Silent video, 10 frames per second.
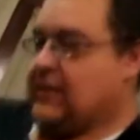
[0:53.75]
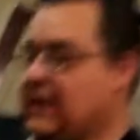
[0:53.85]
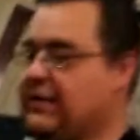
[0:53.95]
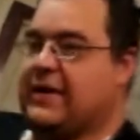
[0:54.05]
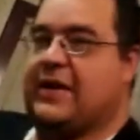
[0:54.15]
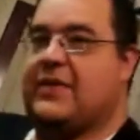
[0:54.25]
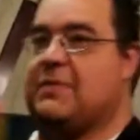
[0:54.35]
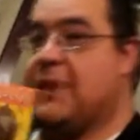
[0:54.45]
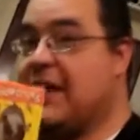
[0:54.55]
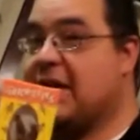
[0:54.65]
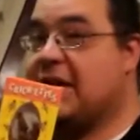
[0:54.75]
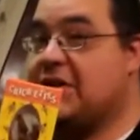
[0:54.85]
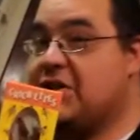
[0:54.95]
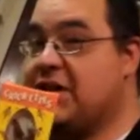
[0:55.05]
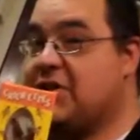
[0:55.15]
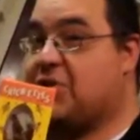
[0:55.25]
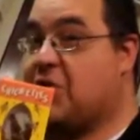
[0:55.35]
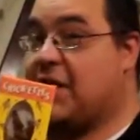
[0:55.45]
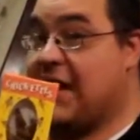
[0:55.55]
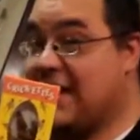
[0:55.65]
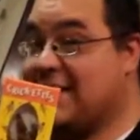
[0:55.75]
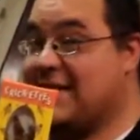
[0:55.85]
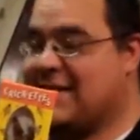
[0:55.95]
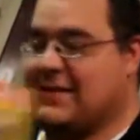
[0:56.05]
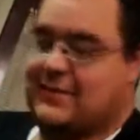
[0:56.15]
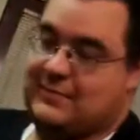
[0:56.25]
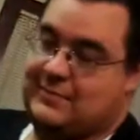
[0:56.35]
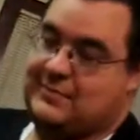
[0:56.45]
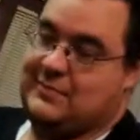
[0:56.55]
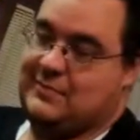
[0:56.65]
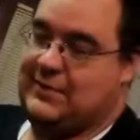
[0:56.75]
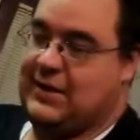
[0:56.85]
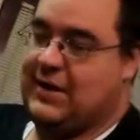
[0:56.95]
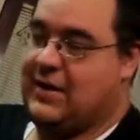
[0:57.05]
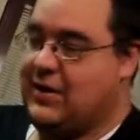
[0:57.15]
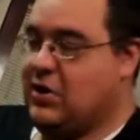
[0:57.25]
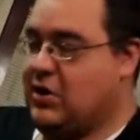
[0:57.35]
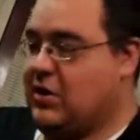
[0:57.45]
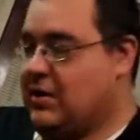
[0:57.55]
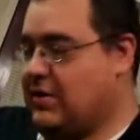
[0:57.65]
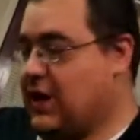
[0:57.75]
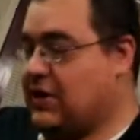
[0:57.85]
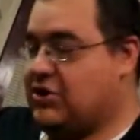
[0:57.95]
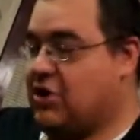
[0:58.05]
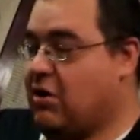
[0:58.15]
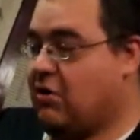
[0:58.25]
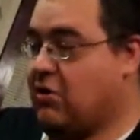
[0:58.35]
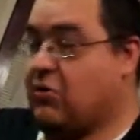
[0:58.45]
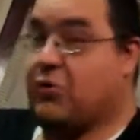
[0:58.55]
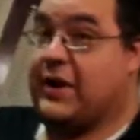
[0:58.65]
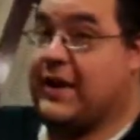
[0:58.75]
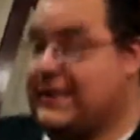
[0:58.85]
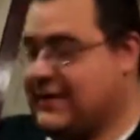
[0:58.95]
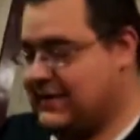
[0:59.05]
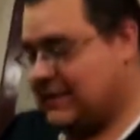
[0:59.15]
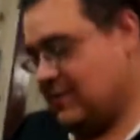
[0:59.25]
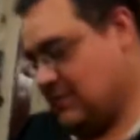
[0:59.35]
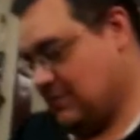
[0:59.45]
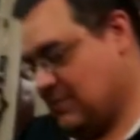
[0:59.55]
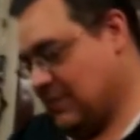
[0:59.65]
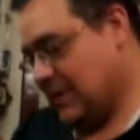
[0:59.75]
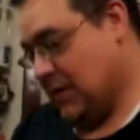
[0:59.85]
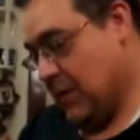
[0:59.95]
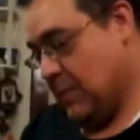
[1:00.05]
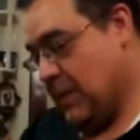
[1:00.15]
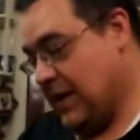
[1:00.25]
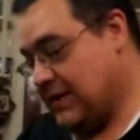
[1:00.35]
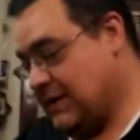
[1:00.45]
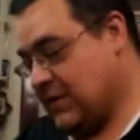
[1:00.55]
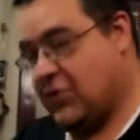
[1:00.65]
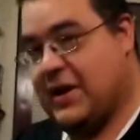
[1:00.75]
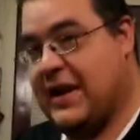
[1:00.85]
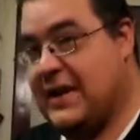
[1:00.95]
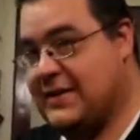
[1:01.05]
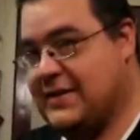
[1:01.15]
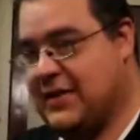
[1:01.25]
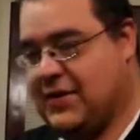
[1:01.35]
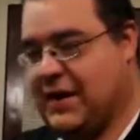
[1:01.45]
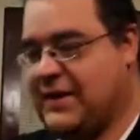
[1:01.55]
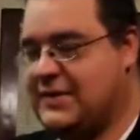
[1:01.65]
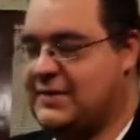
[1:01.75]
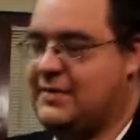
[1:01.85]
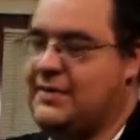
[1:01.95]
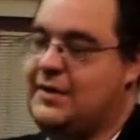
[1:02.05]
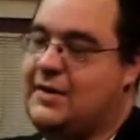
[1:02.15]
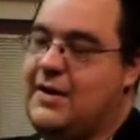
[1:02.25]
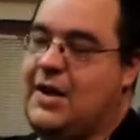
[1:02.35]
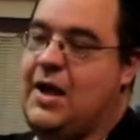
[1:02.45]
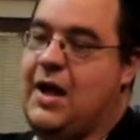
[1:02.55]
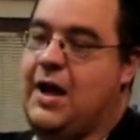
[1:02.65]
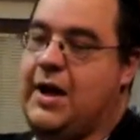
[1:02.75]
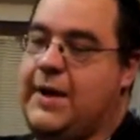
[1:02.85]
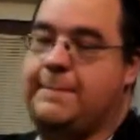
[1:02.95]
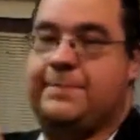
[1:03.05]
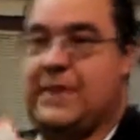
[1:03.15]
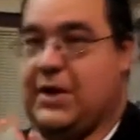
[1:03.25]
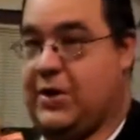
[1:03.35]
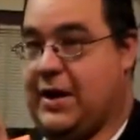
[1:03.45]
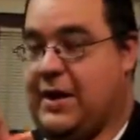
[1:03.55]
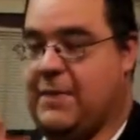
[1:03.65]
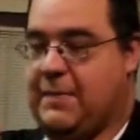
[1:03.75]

I've got the bacon and cheese crickets. Uh, not charcoal crickets, but crickets nonetheless. Um, here I am, I'm